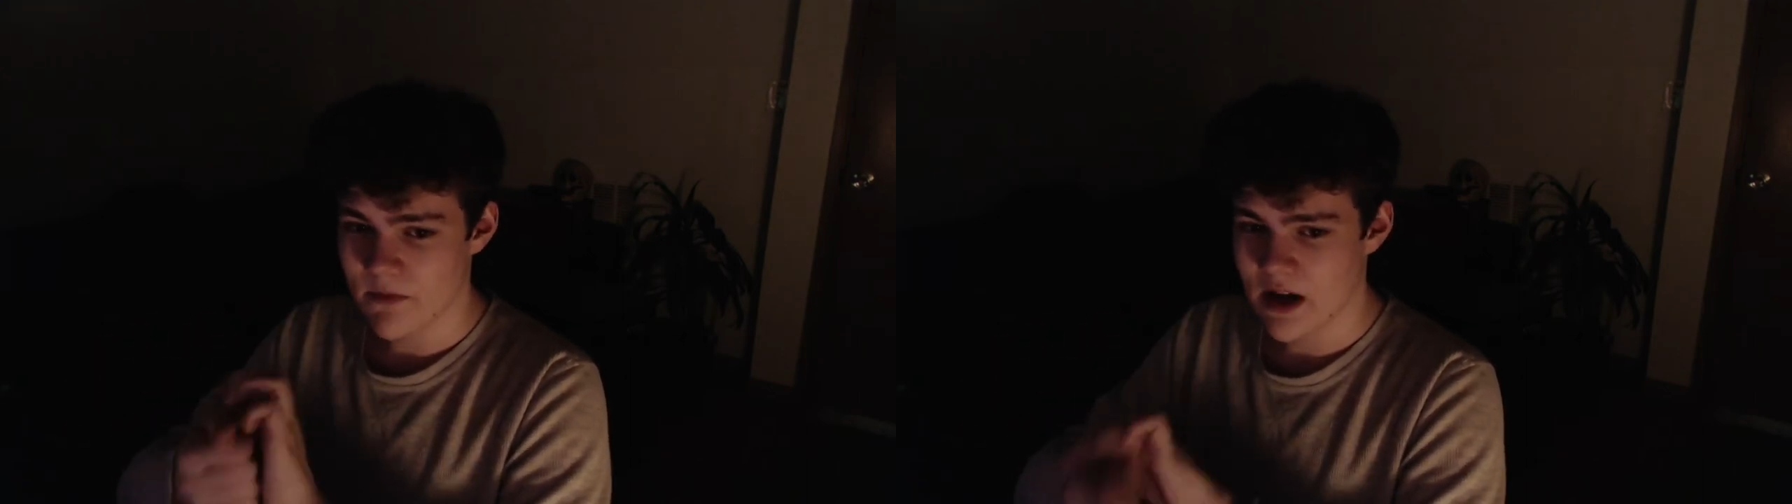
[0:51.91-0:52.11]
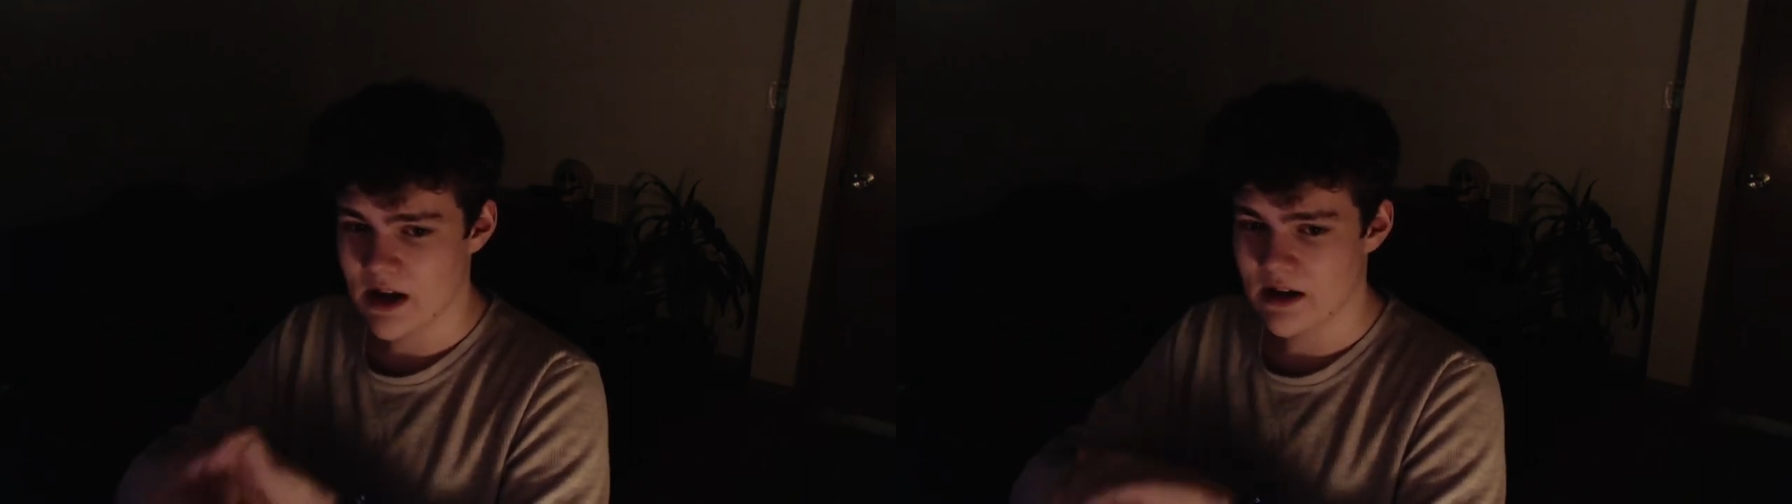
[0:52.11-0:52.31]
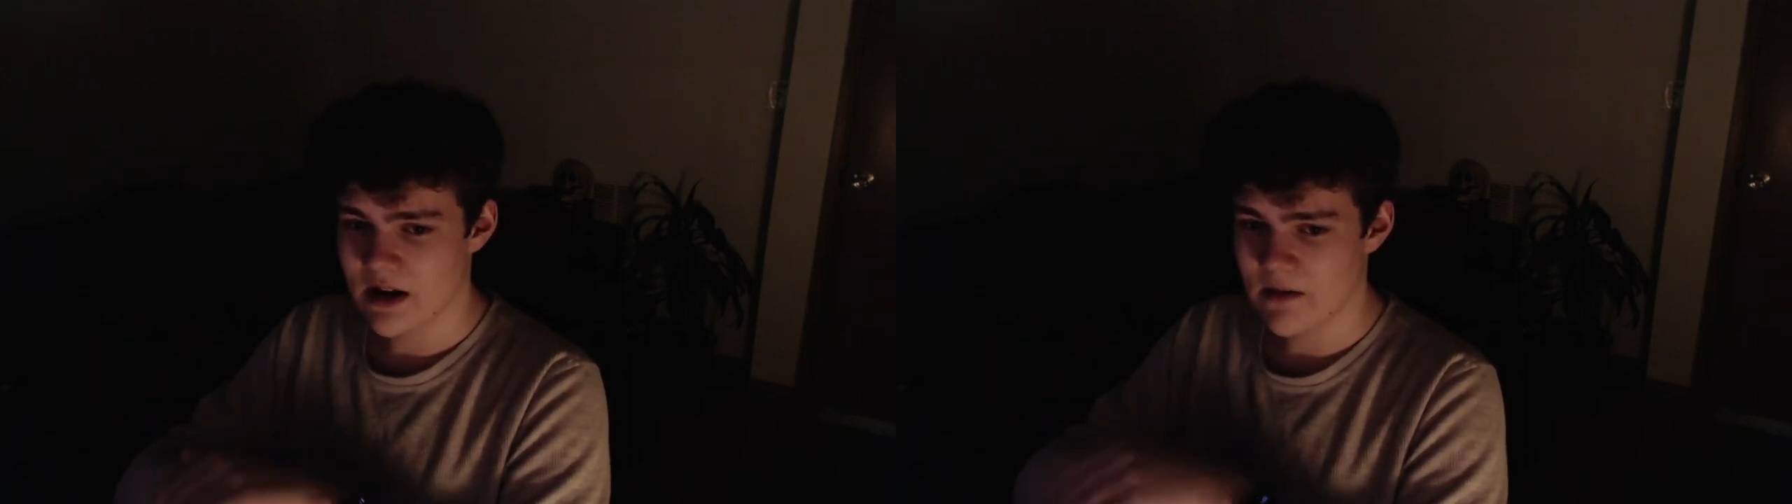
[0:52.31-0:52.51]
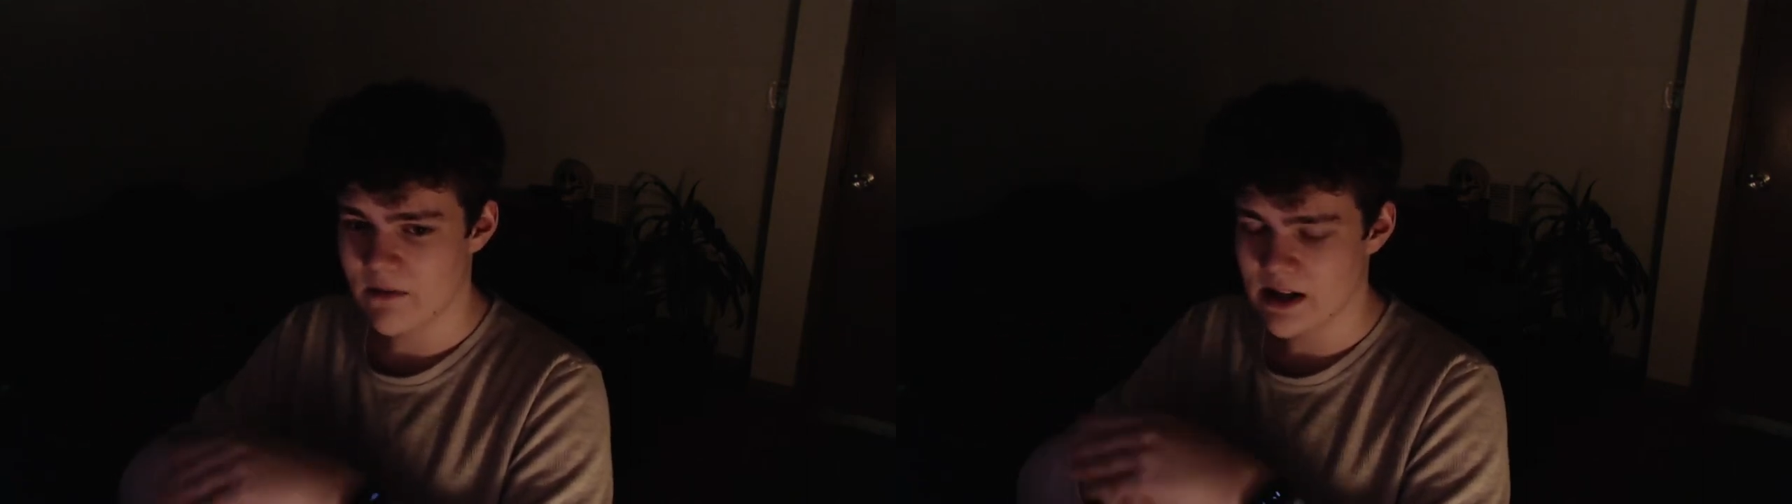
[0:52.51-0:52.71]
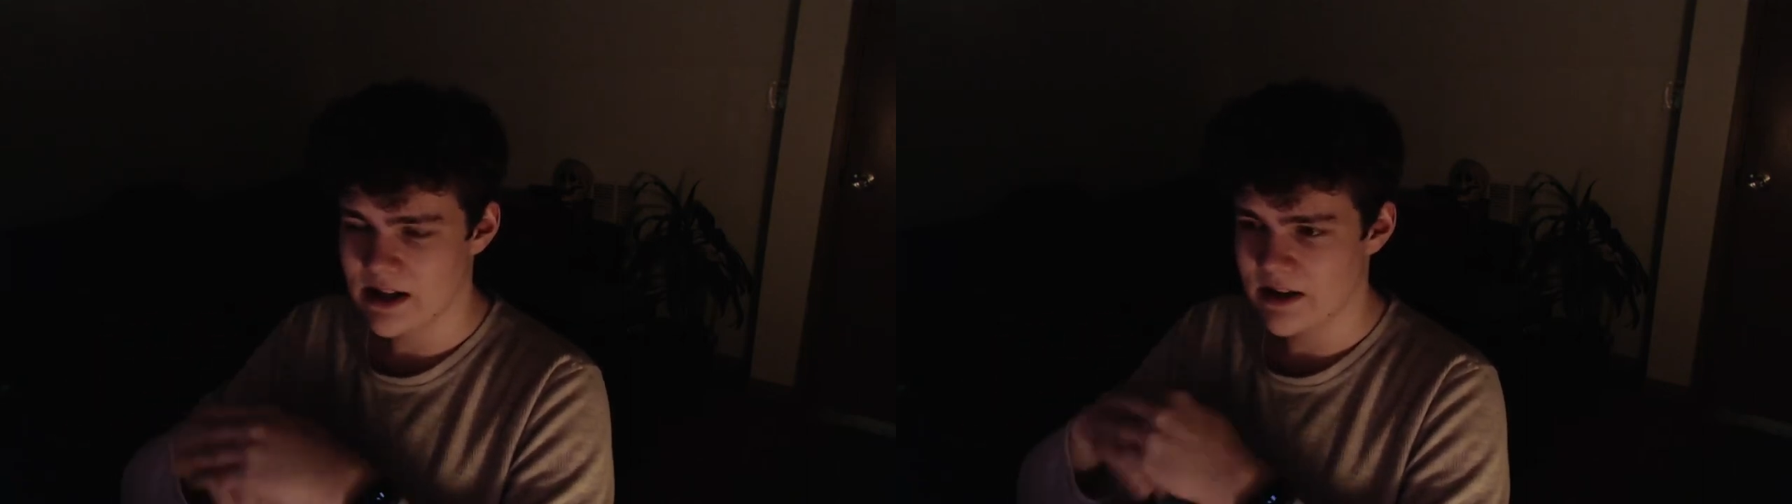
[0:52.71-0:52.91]
And uh,
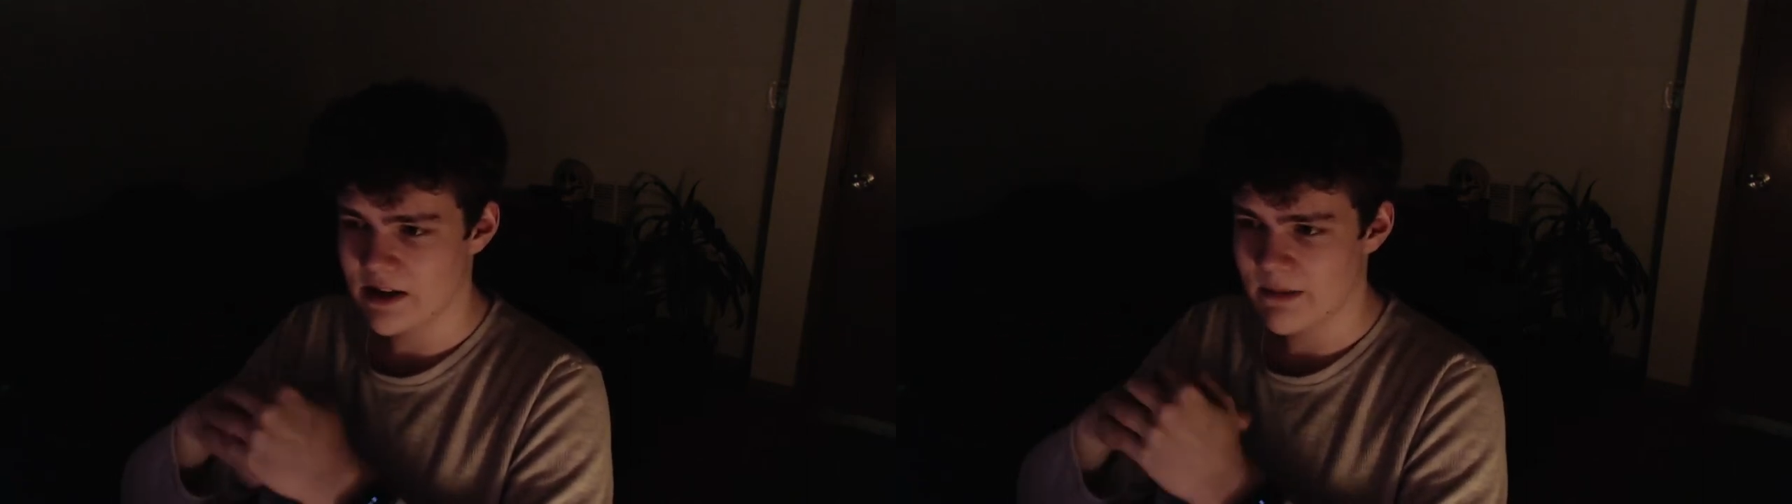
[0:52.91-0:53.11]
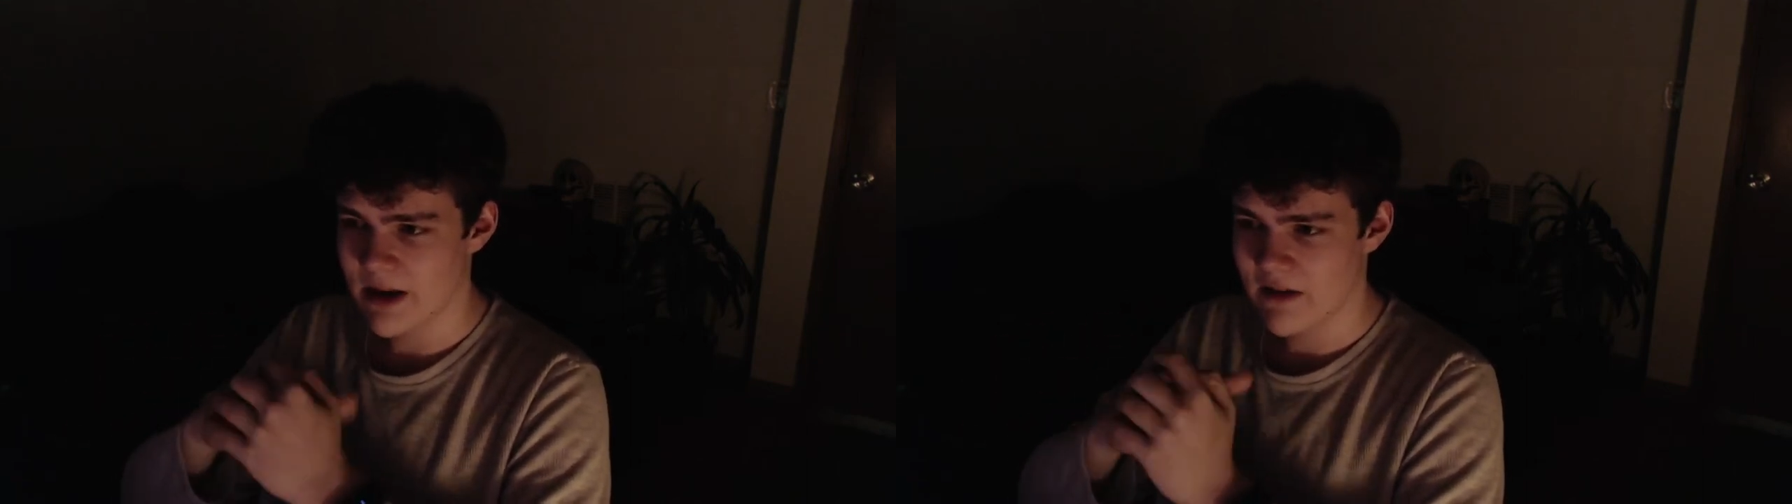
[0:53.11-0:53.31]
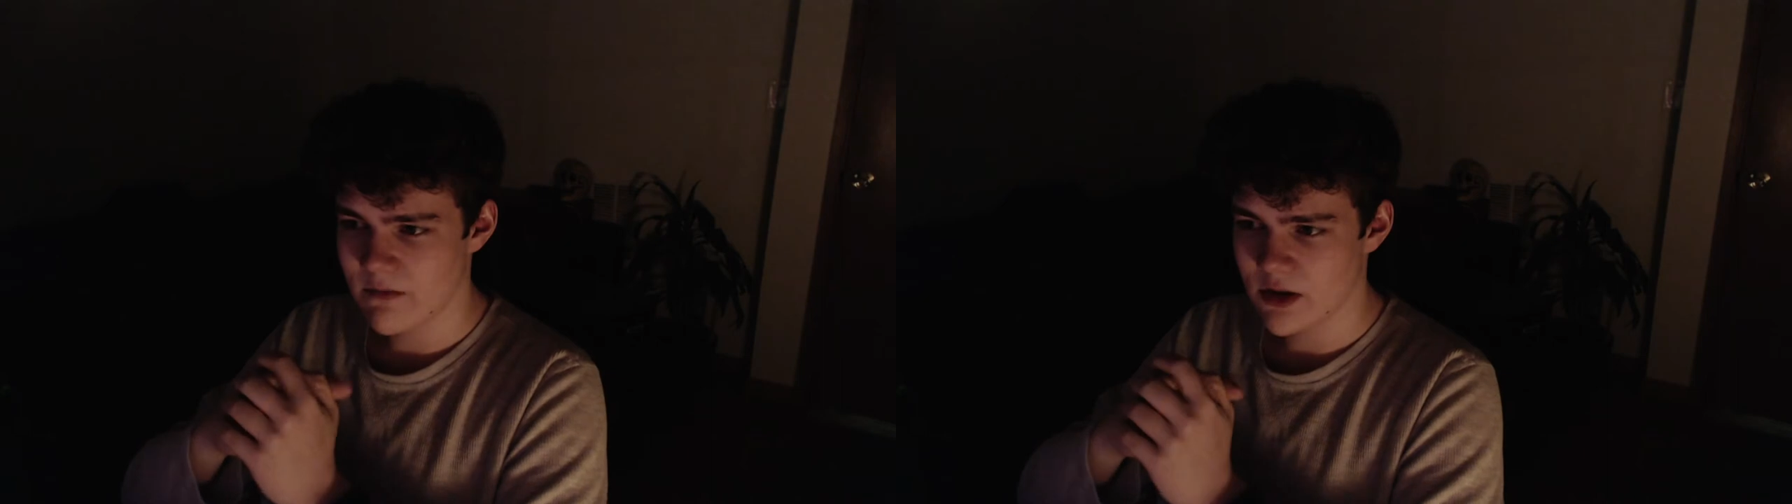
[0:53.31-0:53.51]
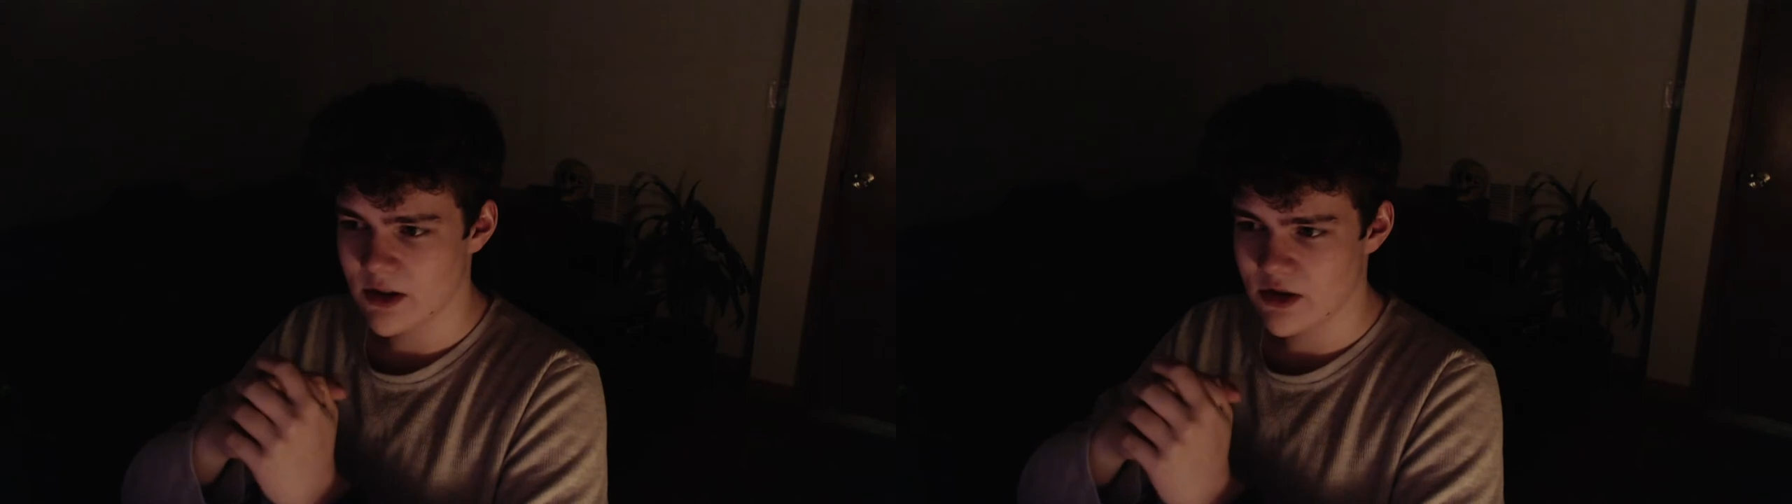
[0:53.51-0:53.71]
frankly, I think that might have partly